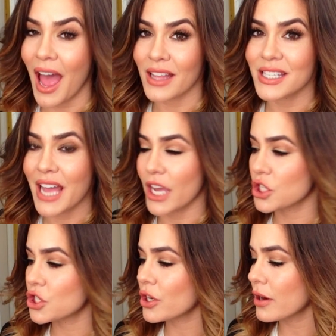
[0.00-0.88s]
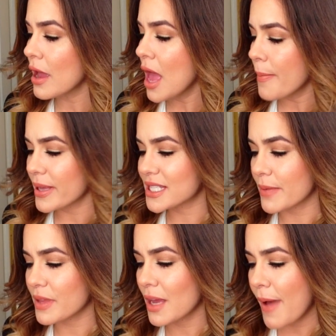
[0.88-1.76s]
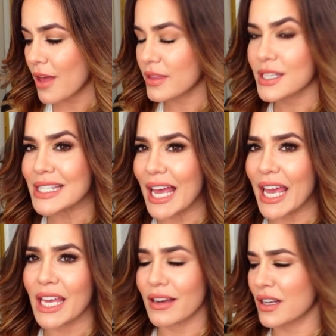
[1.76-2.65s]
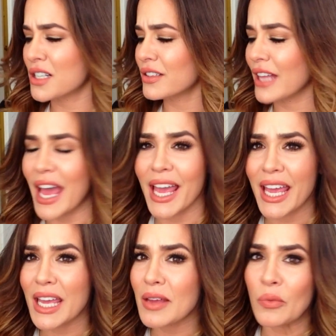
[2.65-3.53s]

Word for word: adds texture, but something about this like clay,